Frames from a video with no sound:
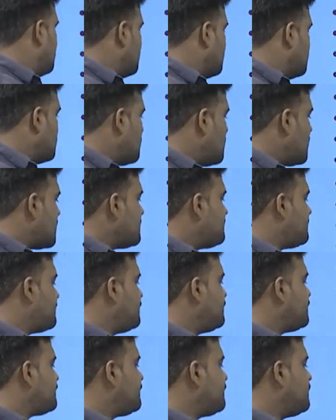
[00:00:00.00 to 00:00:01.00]
What a
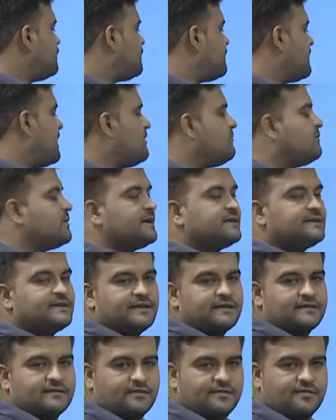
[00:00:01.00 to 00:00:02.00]
beautiful flower it
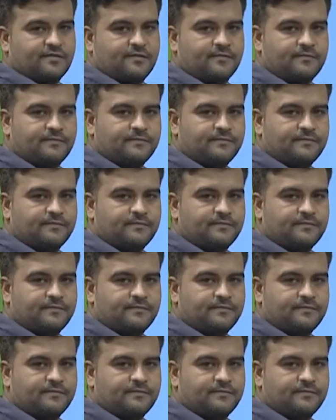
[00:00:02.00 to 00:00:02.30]
is.